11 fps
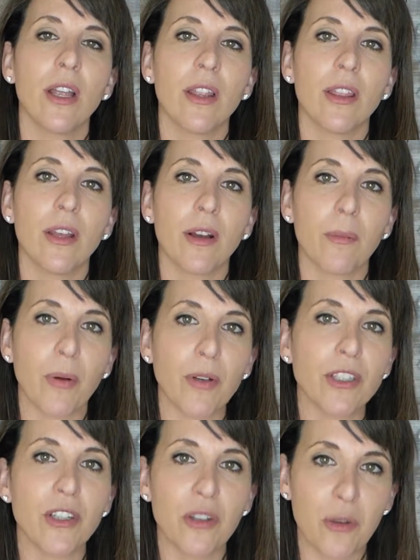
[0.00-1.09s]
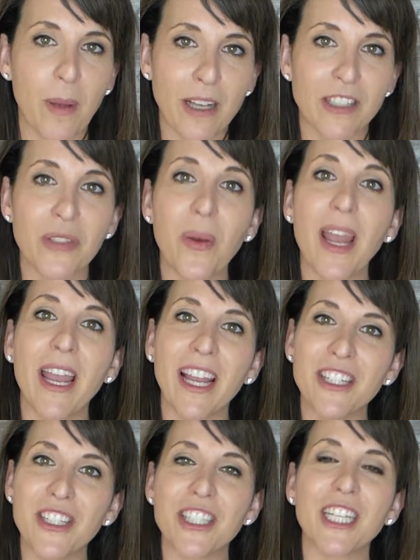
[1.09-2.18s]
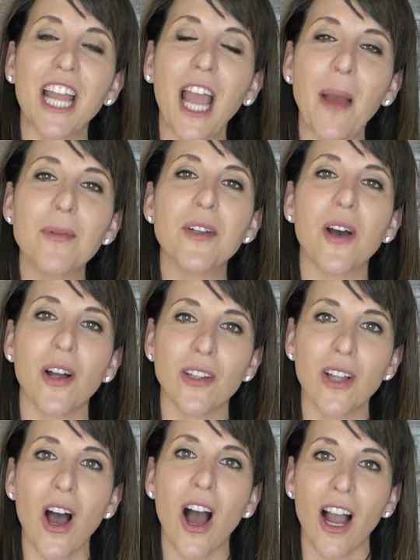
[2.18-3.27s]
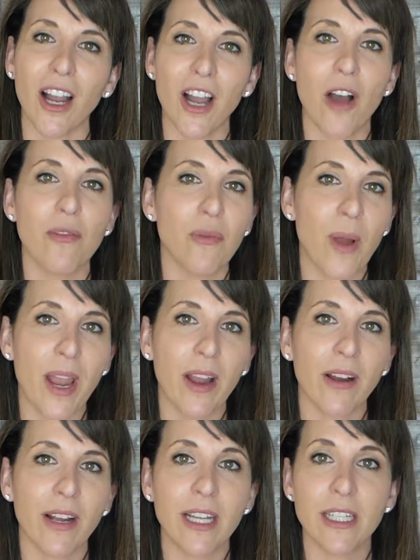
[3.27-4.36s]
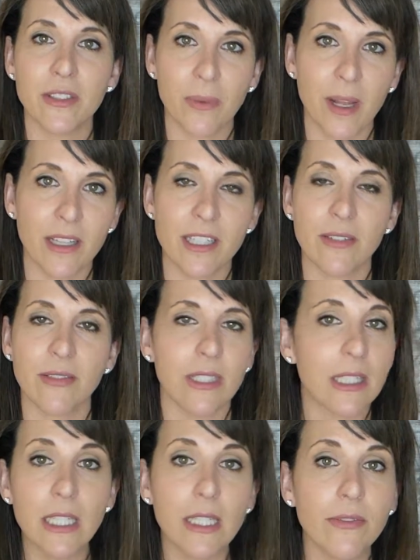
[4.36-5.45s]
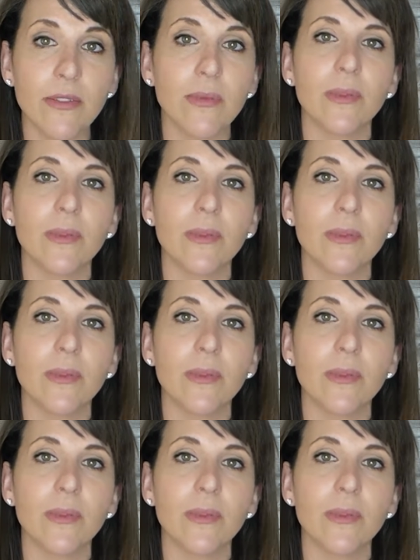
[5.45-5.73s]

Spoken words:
the person who had passed away had just kept a log of where his relatives had lived,